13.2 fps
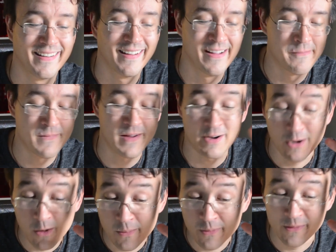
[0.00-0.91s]
I
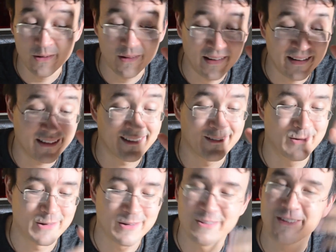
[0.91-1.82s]
hope you liked
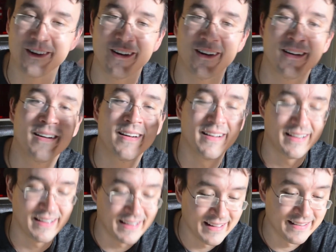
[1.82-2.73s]
what you saw,
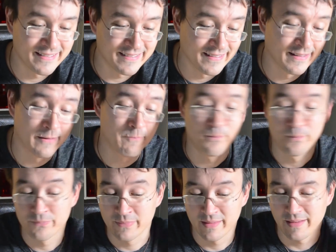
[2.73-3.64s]
and
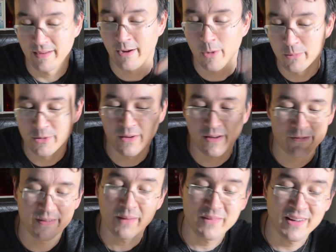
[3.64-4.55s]
I hope you have
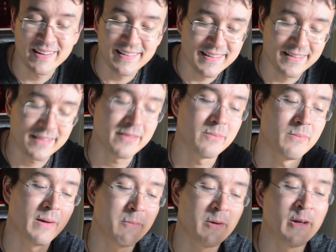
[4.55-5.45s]
some ideas
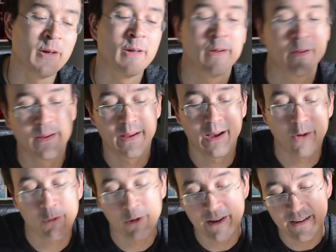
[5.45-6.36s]
maybe
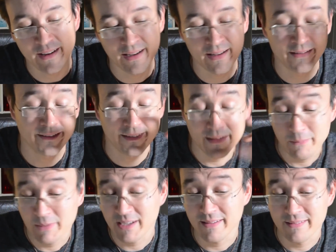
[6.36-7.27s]
how I can still
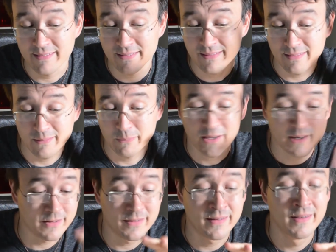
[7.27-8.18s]
make this
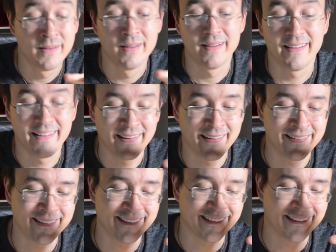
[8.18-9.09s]
better,
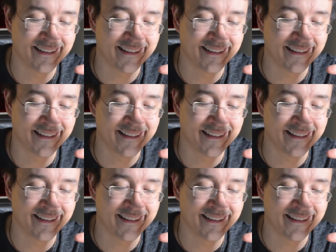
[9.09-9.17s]
and